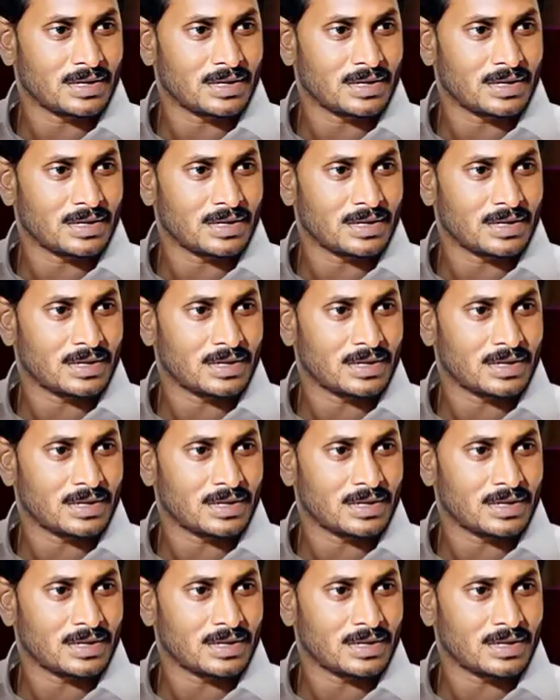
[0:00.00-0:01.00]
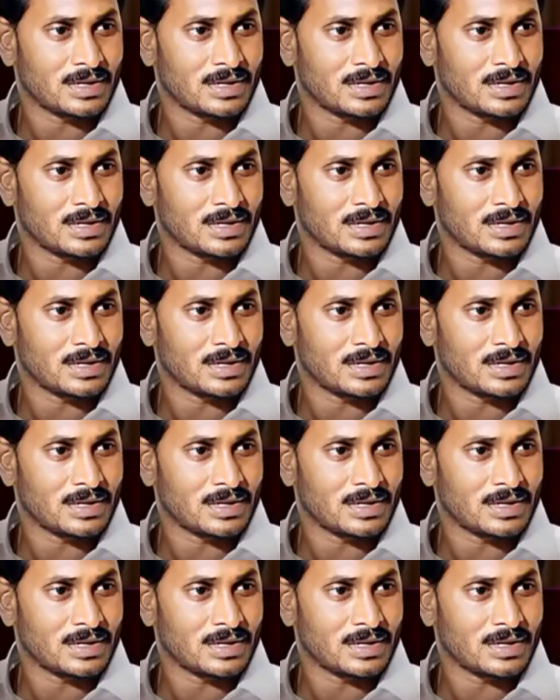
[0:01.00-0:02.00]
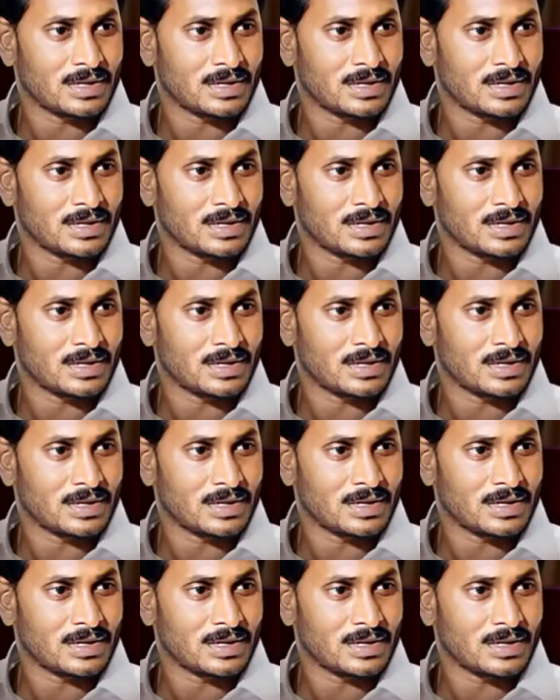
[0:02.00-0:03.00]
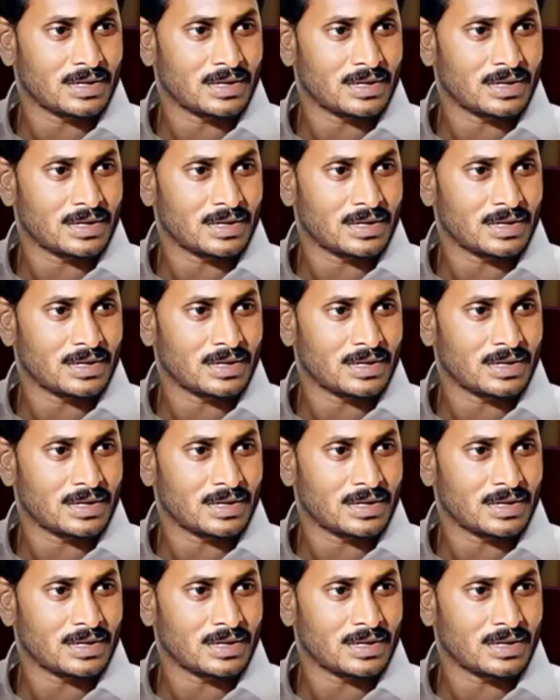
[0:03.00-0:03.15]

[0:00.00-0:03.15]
This person isn't speaking.